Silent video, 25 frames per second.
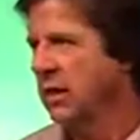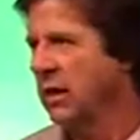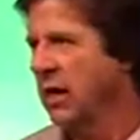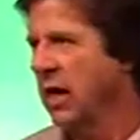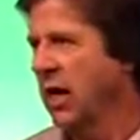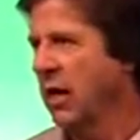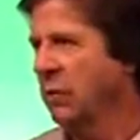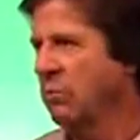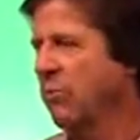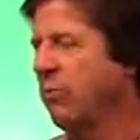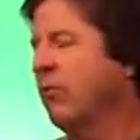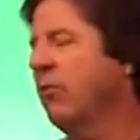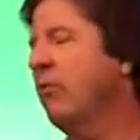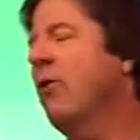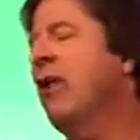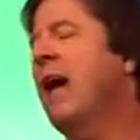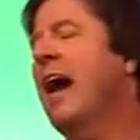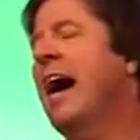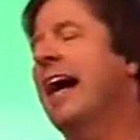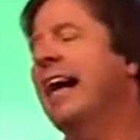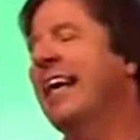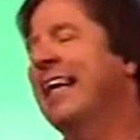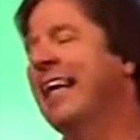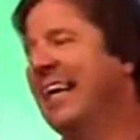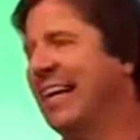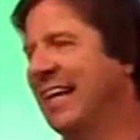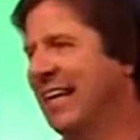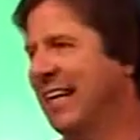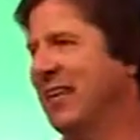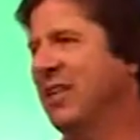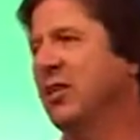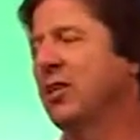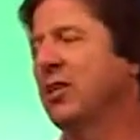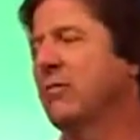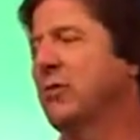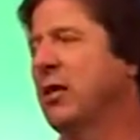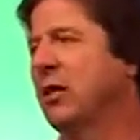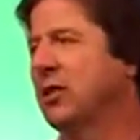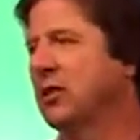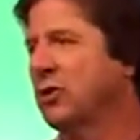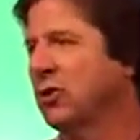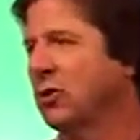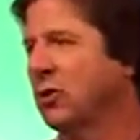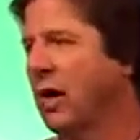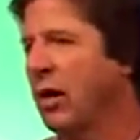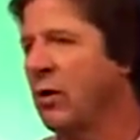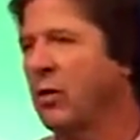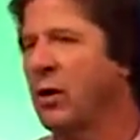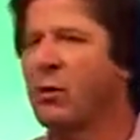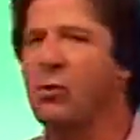Uh, before I get into the message,
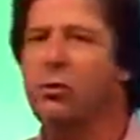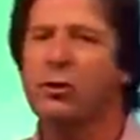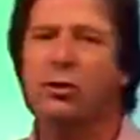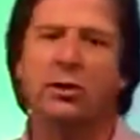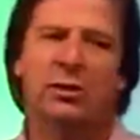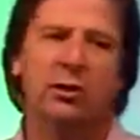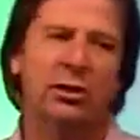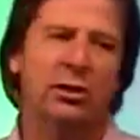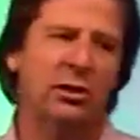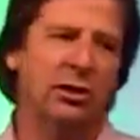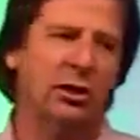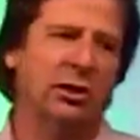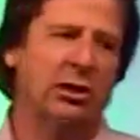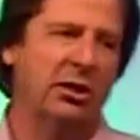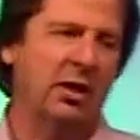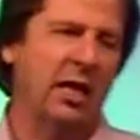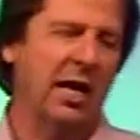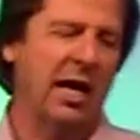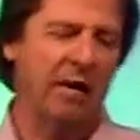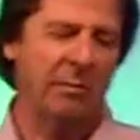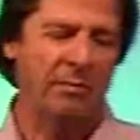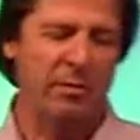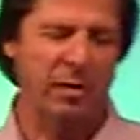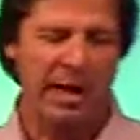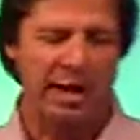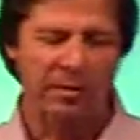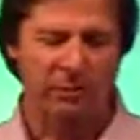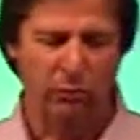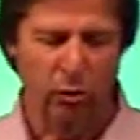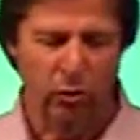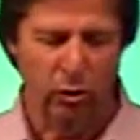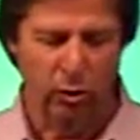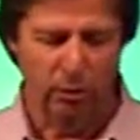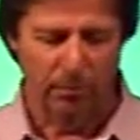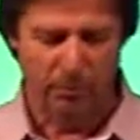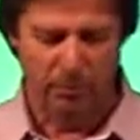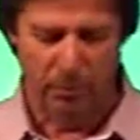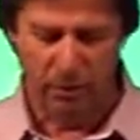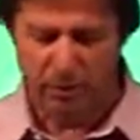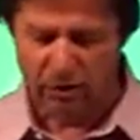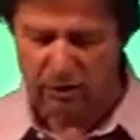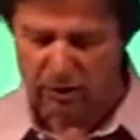I, I, want us just to stop and have a word of prayer.